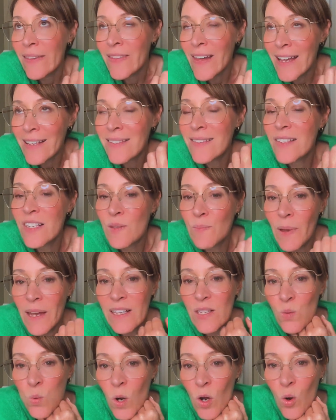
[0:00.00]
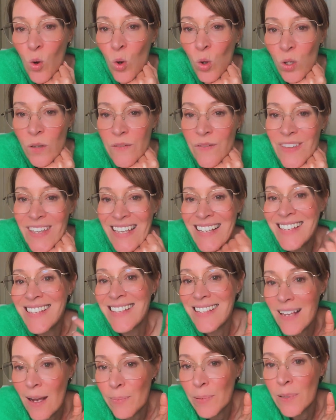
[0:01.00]
the space where all of these
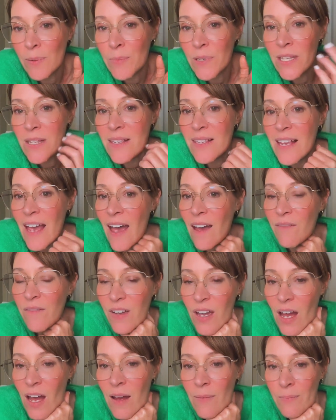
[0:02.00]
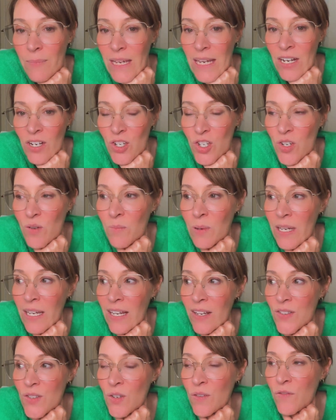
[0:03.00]
supplements have come into
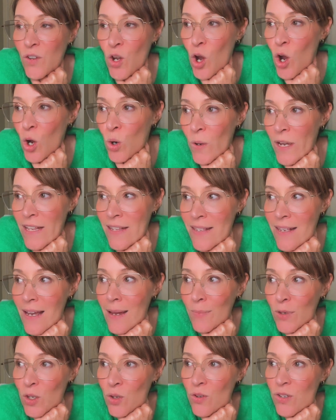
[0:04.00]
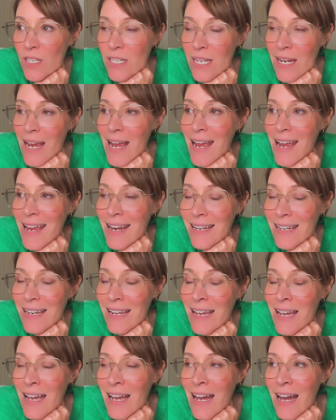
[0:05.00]
being, sort of coenzyme
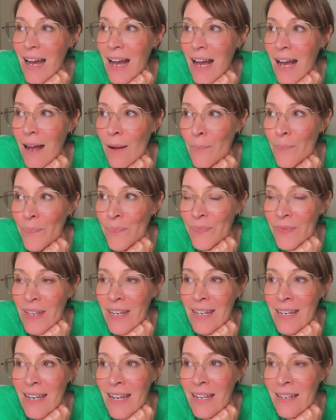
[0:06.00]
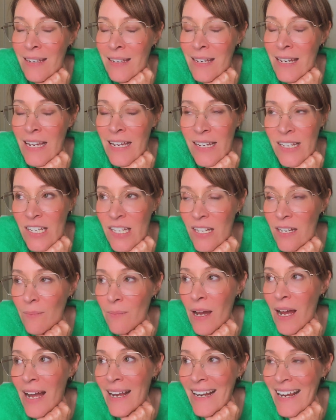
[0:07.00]
Q10,
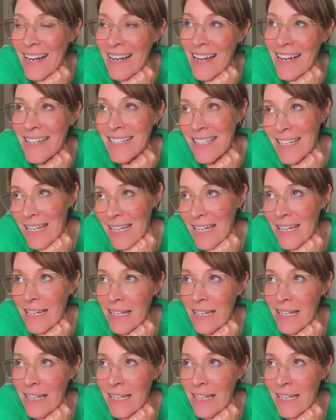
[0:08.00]
nicotinamide, NAD,